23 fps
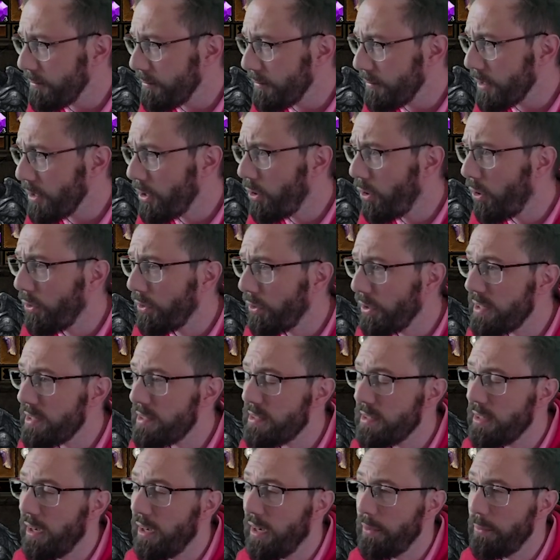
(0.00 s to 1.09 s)
on it.
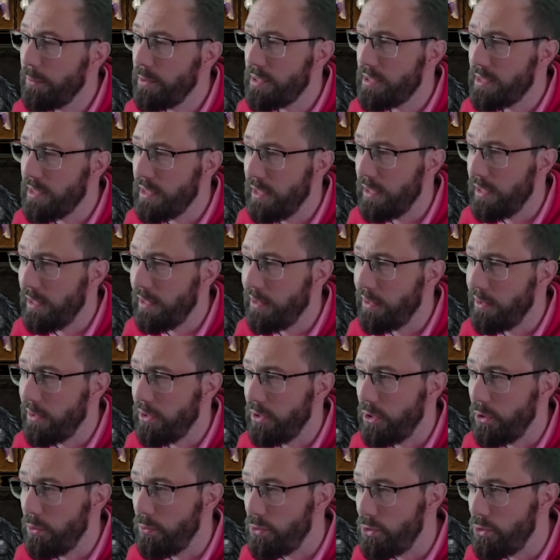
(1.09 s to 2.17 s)
I would say that
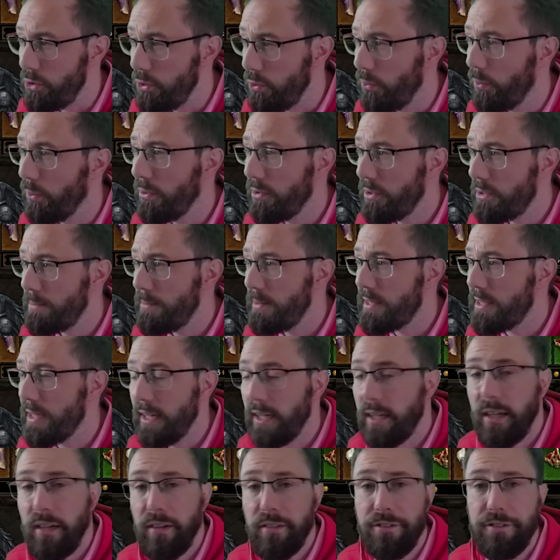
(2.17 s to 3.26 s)
you do want to be
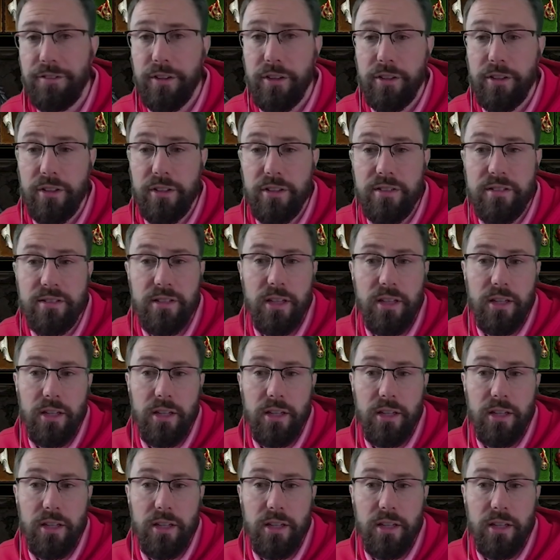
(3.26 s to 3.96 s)
taking Furnace,